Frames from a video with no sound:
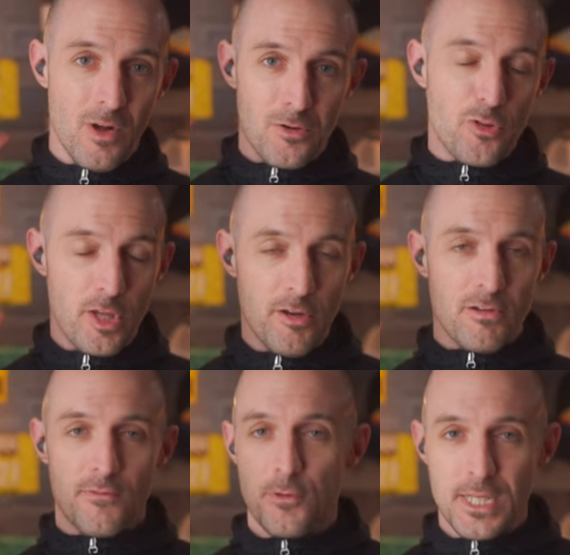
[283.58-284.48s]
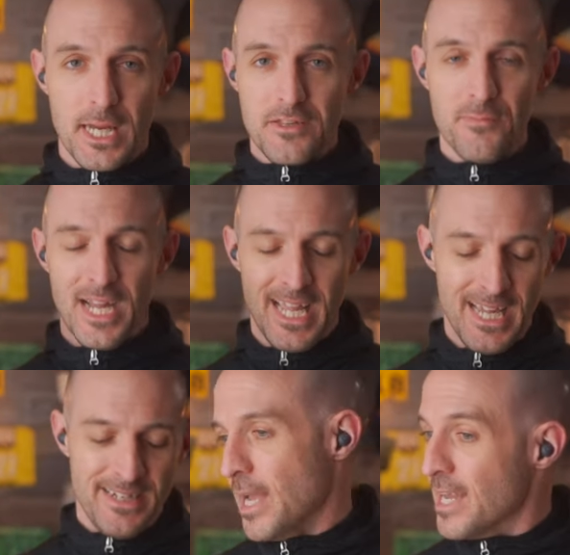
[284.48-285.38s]
large ears for the size of my
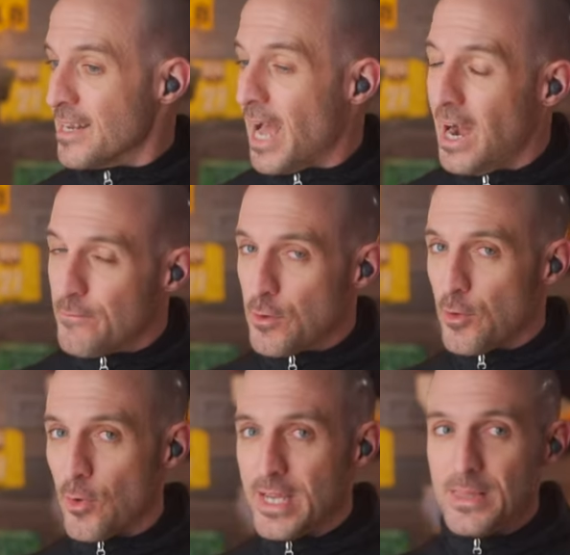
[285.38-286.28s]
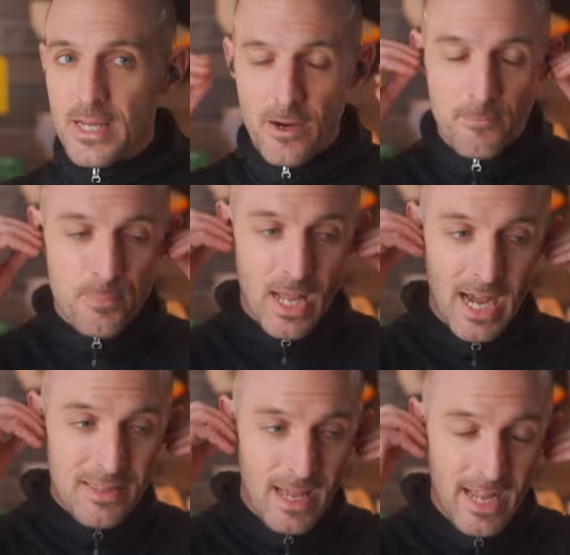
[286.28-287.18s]
head. And after they're in there,
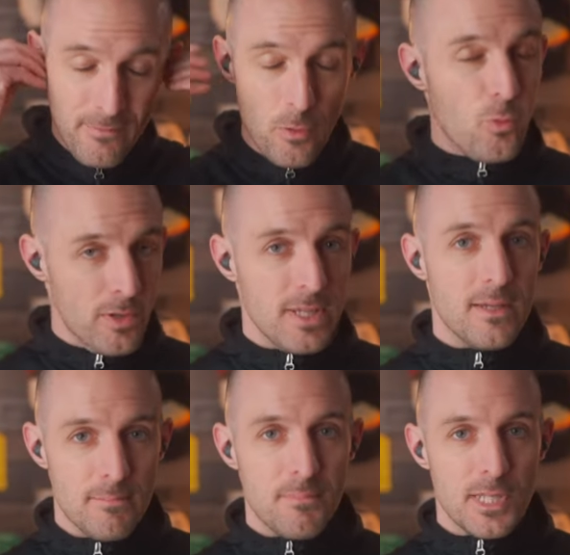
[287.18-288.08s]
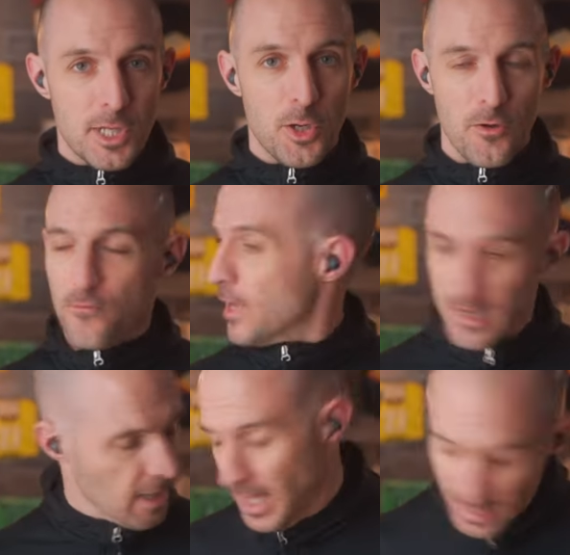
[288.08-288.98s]
I have a really secure
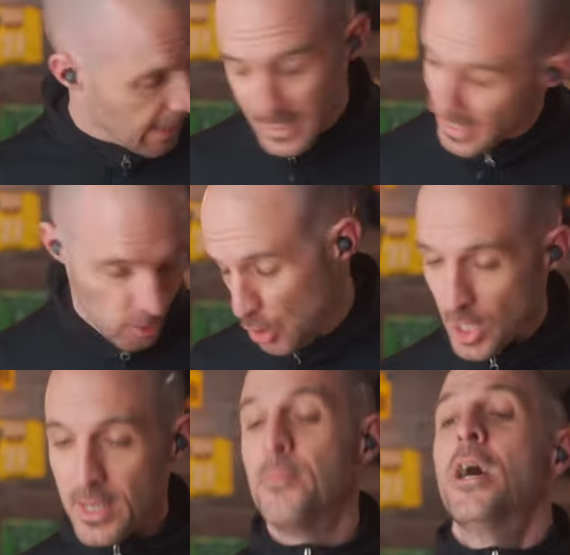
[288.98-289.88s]
fit. I can't shake them